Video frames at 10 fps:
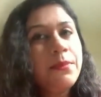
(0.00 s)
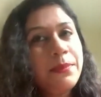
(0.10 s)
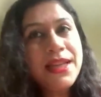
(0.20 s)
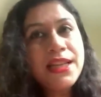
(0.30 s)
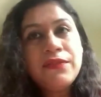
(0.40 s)

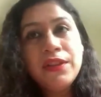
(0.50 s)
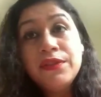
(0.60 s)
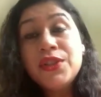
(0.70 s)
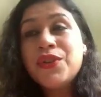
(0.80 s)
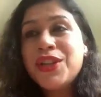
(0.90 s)
please feel
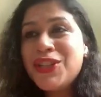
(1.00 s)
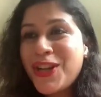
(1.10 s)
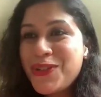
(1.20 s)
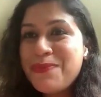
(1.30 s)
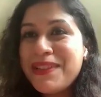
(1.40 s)
free to reach
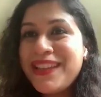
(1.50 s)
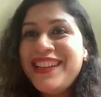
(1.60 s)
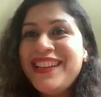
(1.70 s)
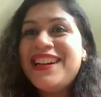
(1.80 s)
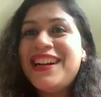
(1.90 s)
out to
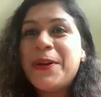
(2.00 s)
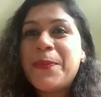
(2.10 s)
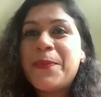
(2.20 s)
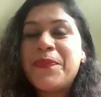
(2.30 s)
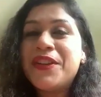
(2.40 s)
me
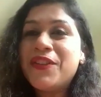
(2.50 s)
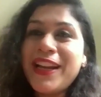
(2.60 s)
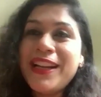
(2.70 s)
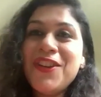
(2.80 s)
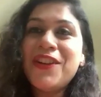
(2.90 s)

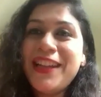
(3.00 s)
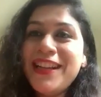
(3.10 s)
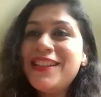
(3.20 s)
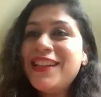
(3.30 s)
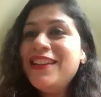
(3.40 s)
directly on
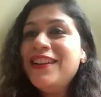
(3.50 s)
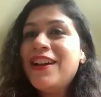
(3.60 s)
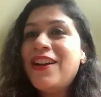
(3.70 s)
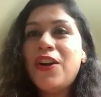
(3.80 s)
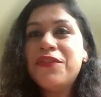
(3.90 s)
LinkedIn
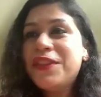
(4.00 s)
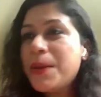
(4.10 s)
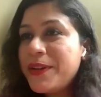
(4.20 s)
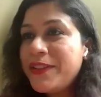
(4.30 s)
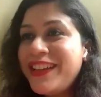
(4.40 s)
or via
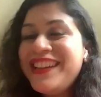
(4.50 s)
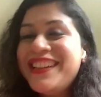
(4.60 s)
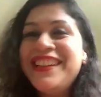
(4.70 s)
Prateek.